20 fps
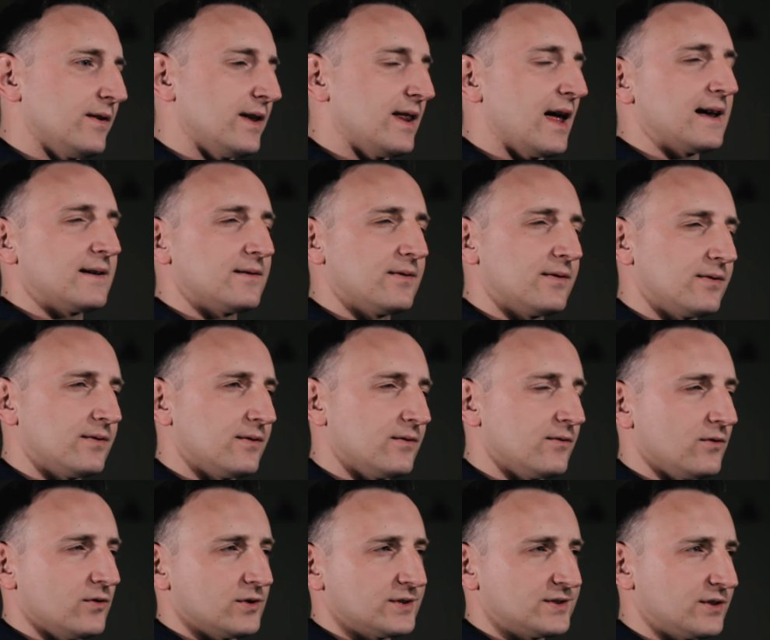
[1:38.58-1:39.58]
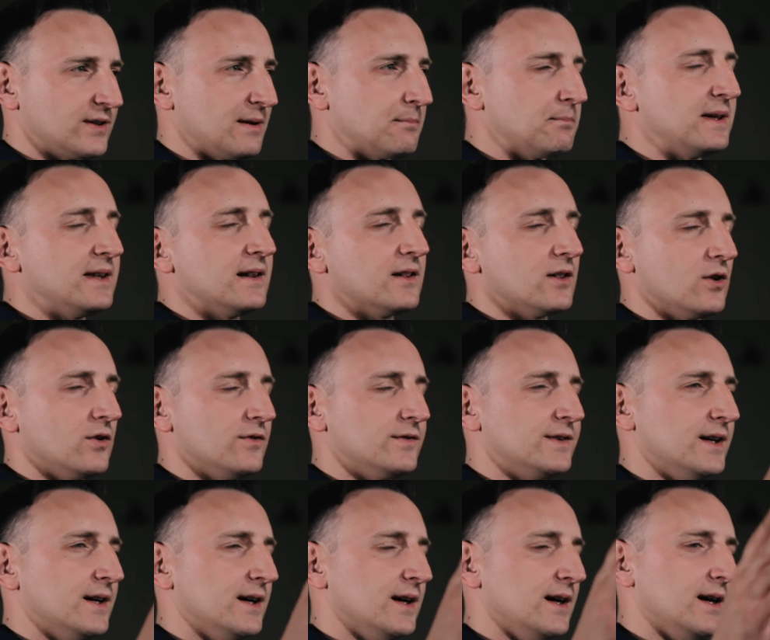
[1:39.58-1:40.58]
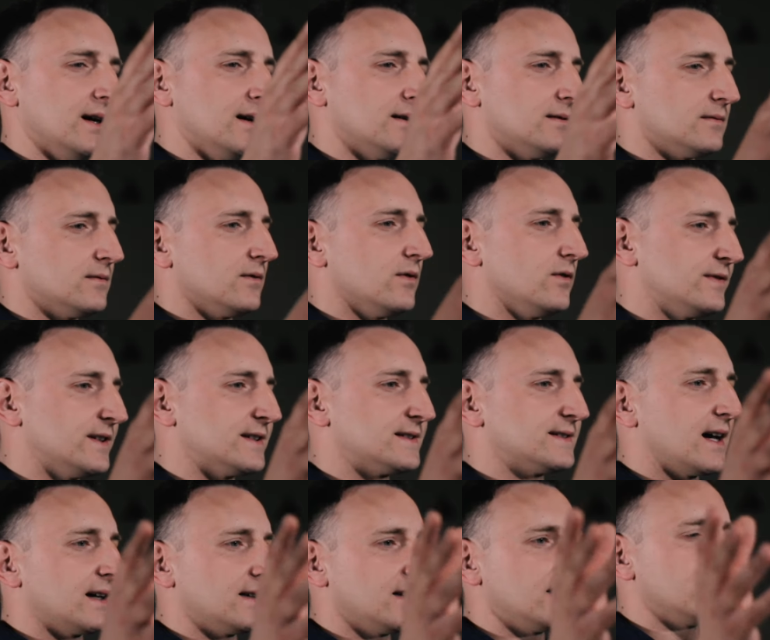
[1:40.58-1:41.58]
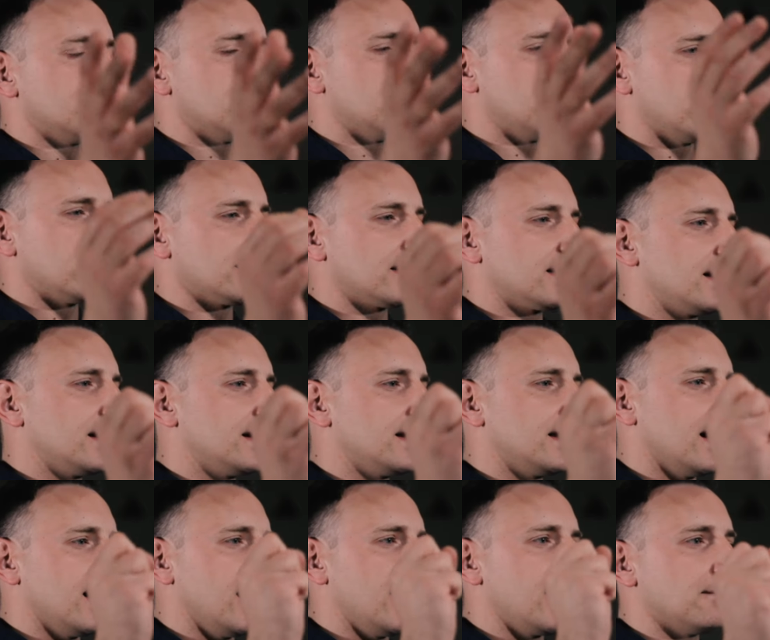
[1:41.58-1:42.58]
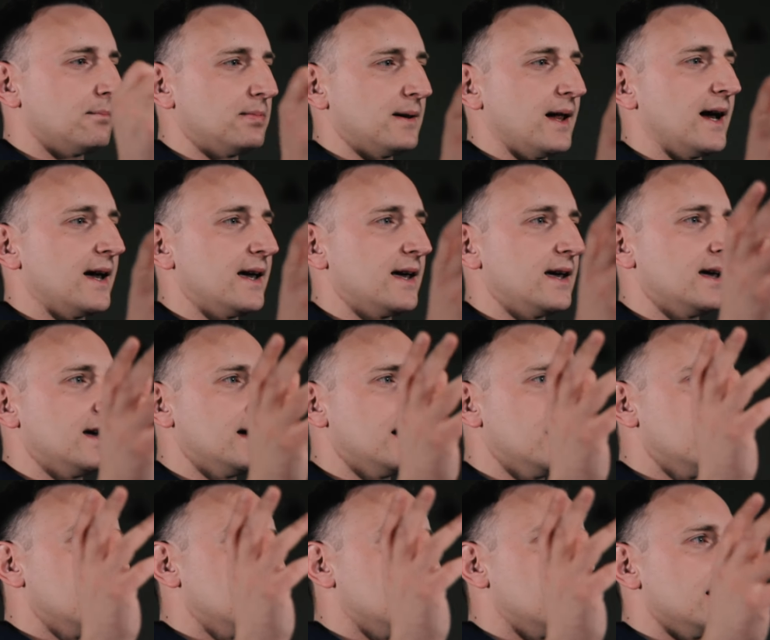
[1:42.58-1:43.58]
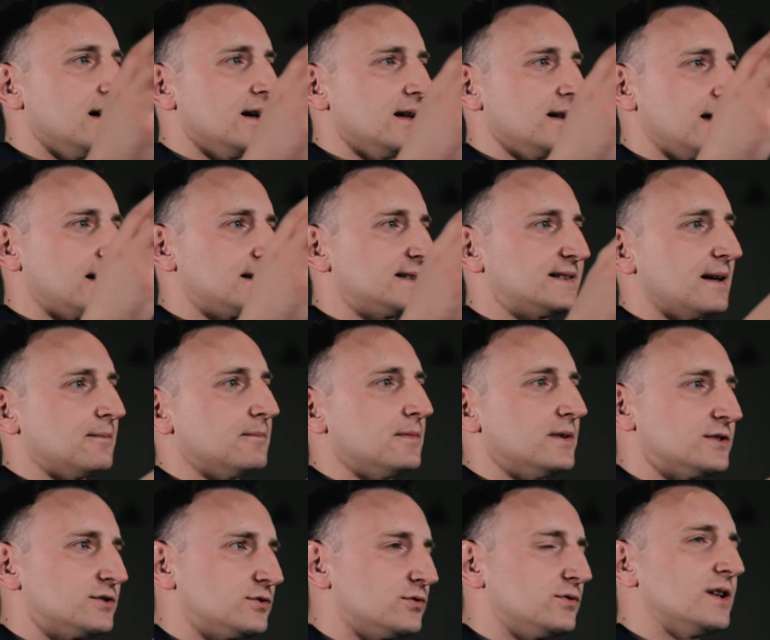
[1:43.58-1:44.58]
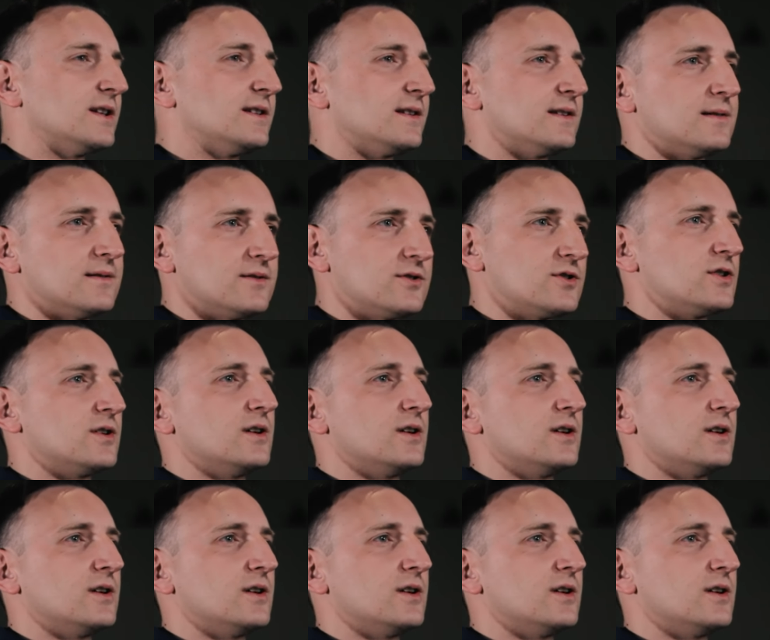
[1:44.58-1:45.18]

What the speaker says: When I was in the middle of the study in the Belgrade, I apply like some student